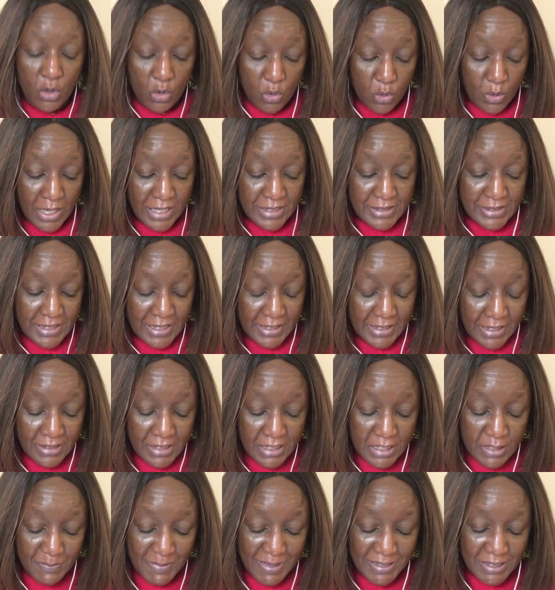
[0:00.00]
who has taken
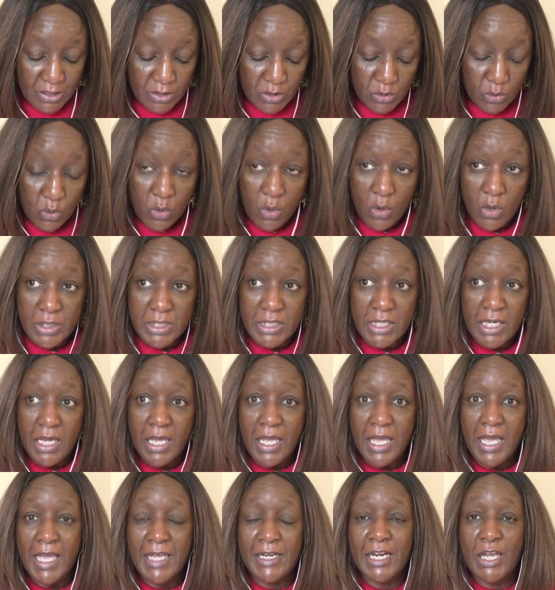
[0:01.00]
this matter to court
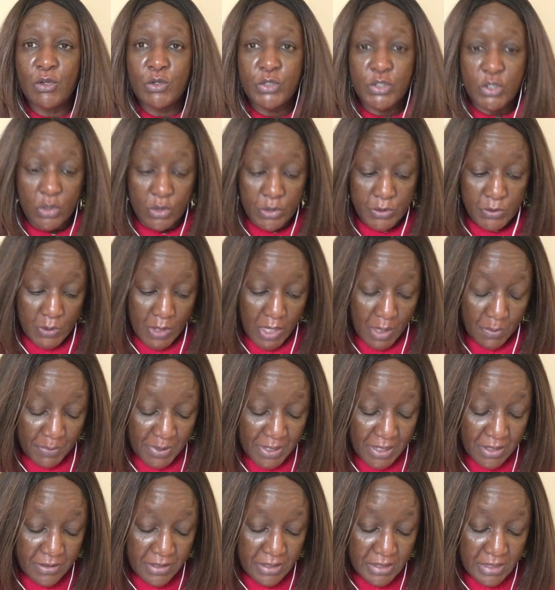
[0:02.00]
and also
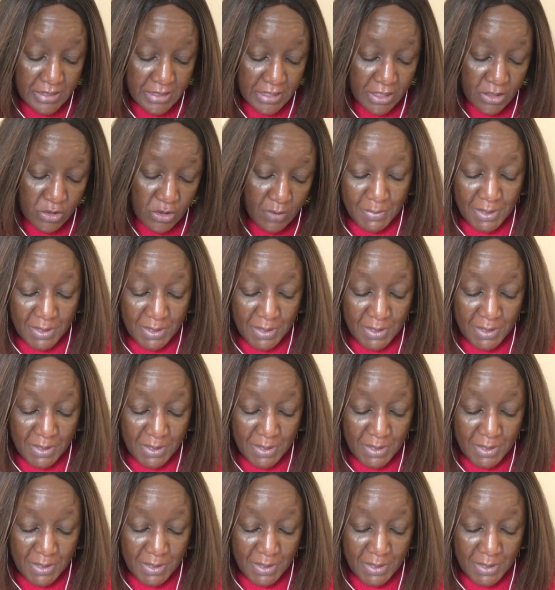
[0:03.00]
appealed the decision.